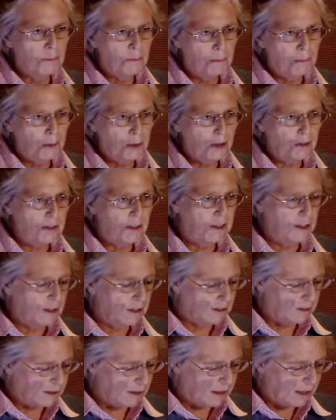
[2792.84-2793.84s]
more than
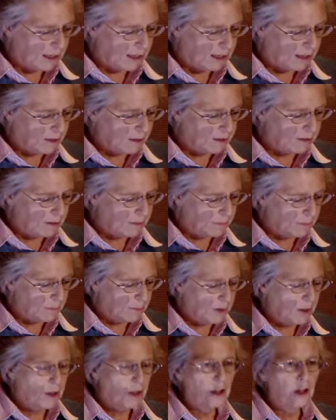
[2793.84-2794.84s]
anything else,
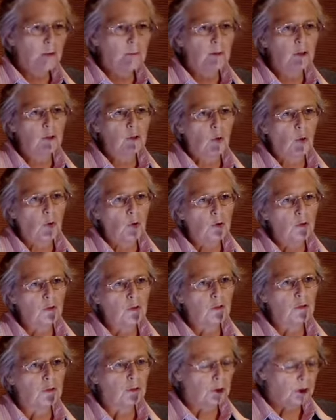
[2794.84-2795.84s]
but
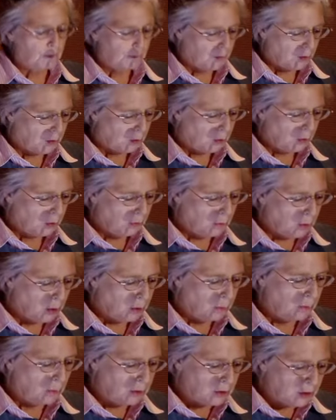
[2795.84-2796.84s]
also a
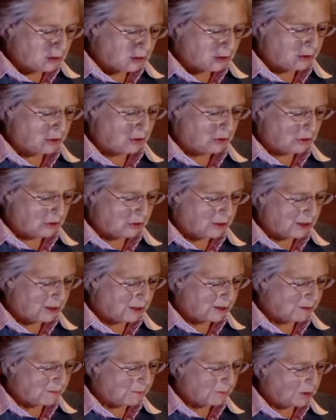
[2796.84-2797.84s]
more modern
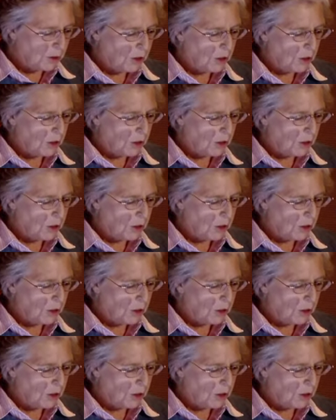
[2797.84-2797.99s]
Rodin,